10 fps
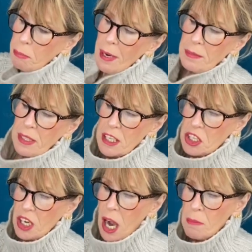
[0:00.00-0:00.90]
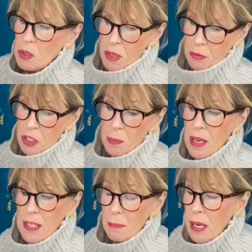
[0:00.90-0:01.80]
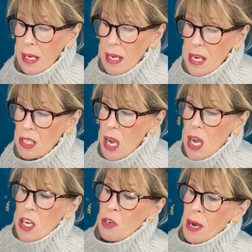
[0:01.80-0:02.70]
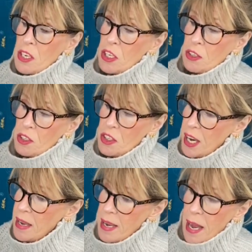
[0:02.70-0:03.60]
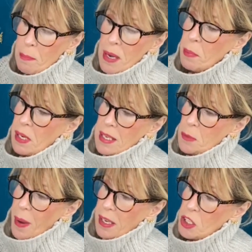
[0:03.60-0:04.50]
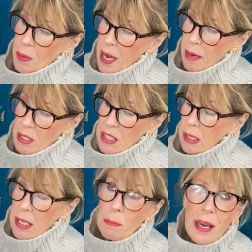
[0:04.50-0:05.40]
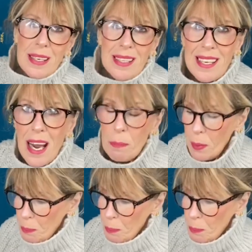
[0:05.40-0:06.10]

Privilege comes with responsibilities. You must understand that. People expect you and Harry to lead by example.